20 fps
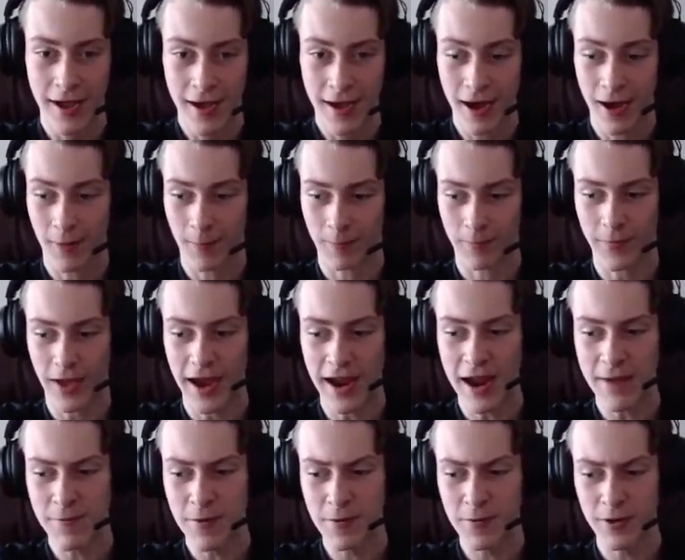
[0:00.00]
I
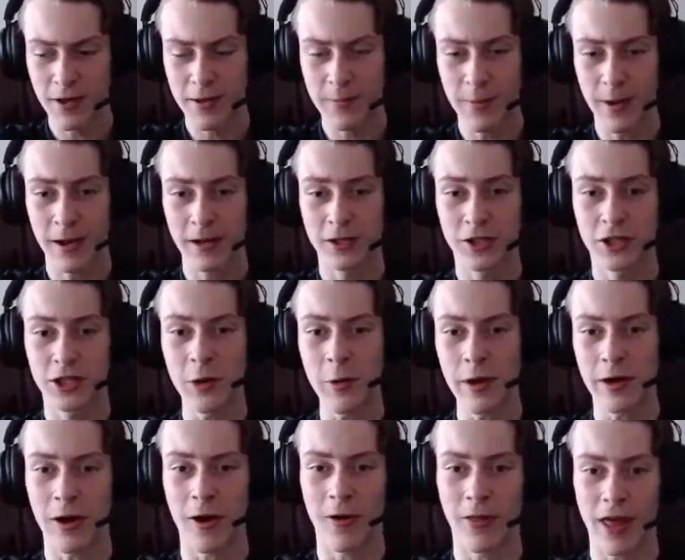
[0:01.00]
haven't really been
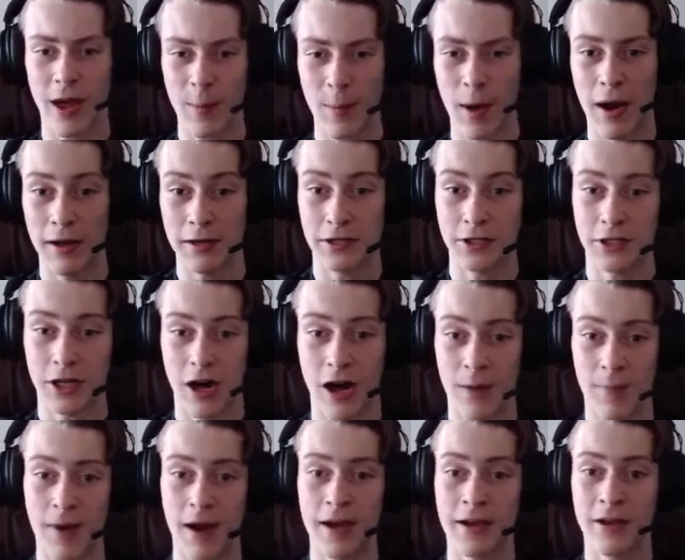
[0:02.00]
showing all that much
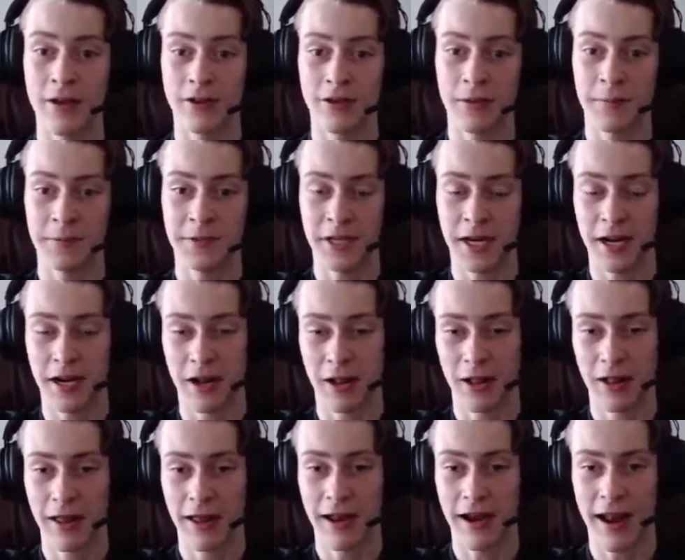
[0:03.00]
on my YouTube
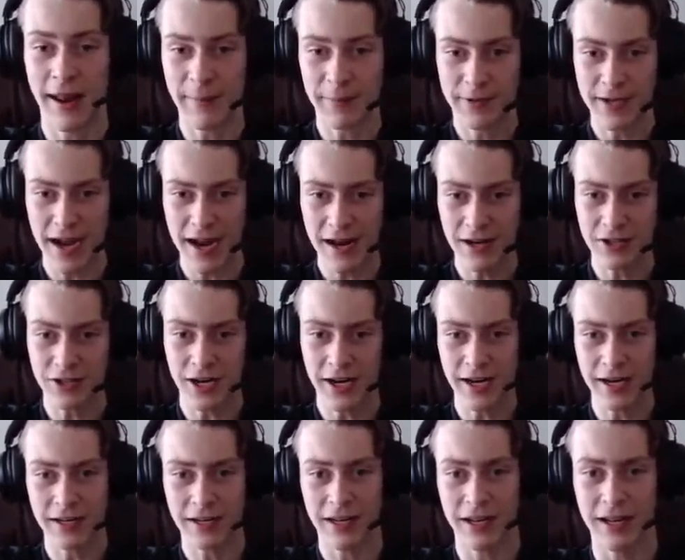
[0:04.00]
channel. And I'm kind of
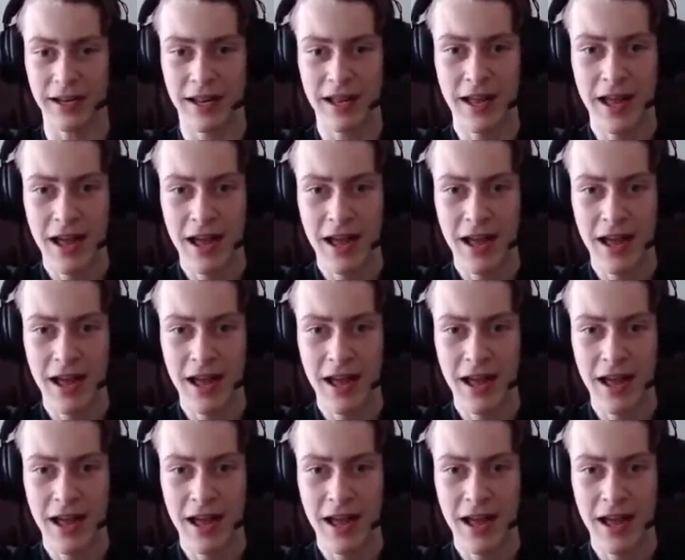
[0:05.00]
trying to...